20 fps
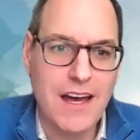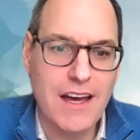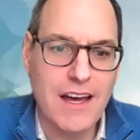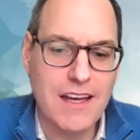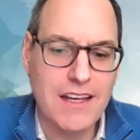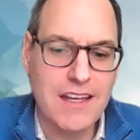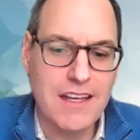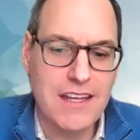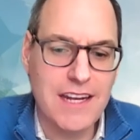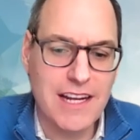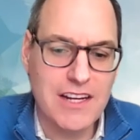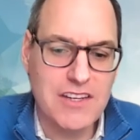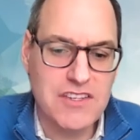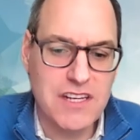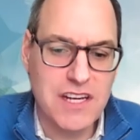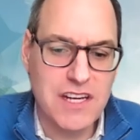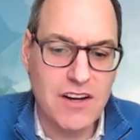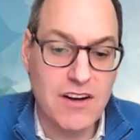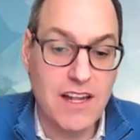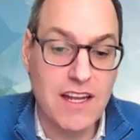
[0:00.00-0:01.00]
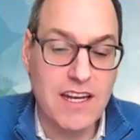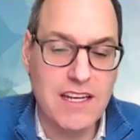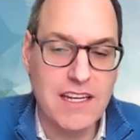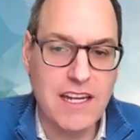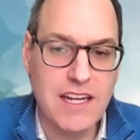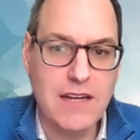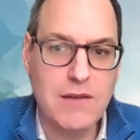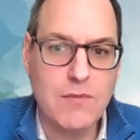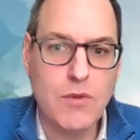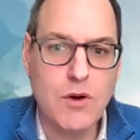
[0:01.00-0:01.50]
and connection here,
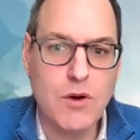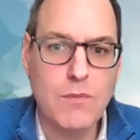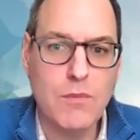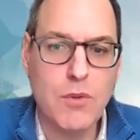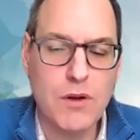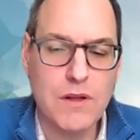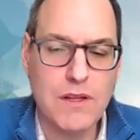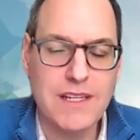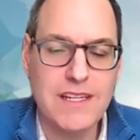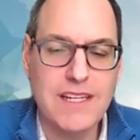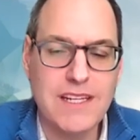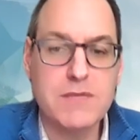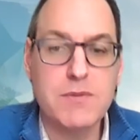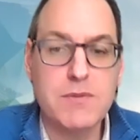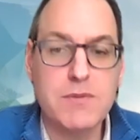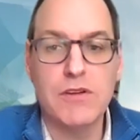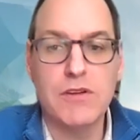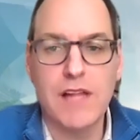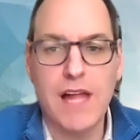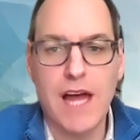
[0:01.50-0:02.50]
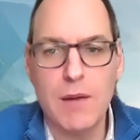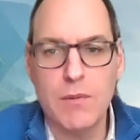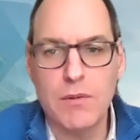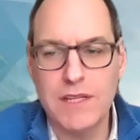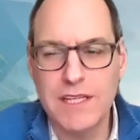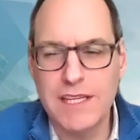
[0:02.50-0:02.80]
and more importantly, it needs to be reliable.